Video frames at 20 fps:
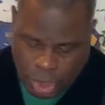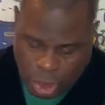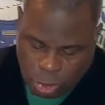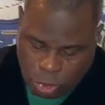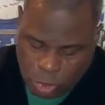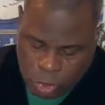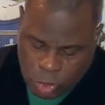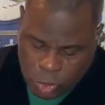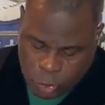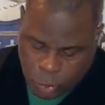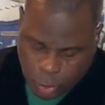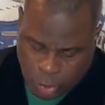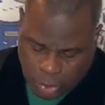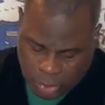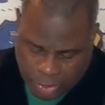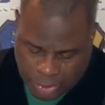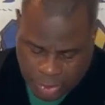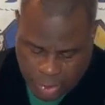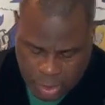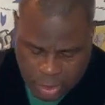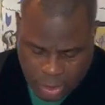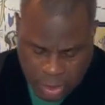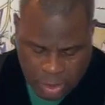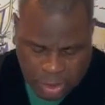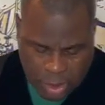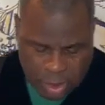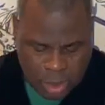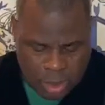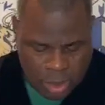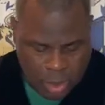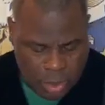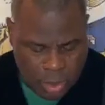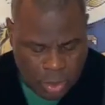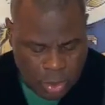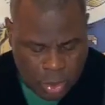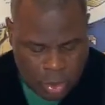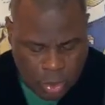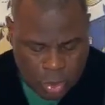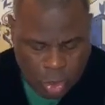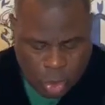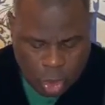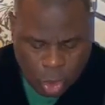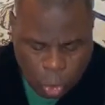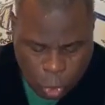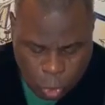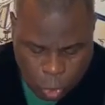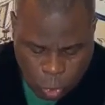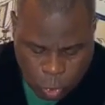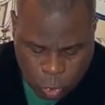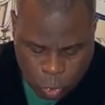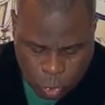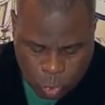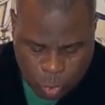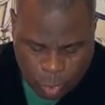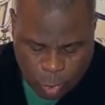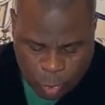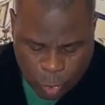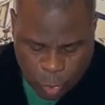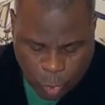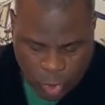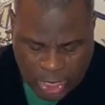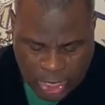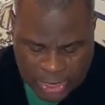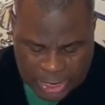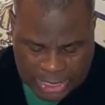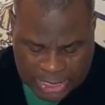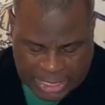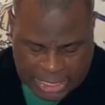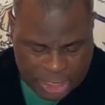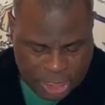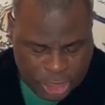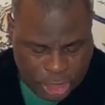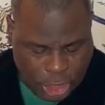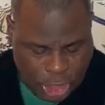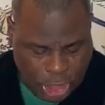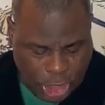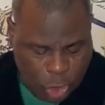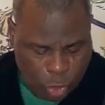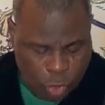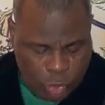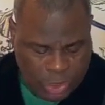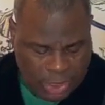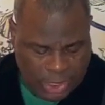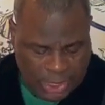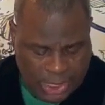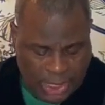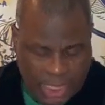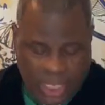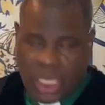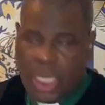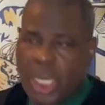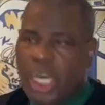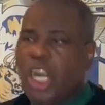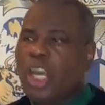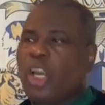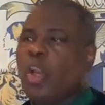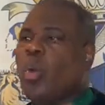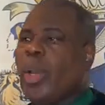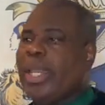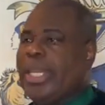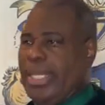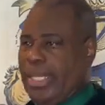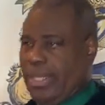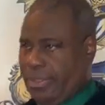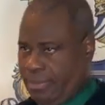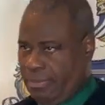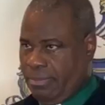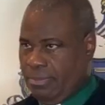Those with whom one is closely acquainted.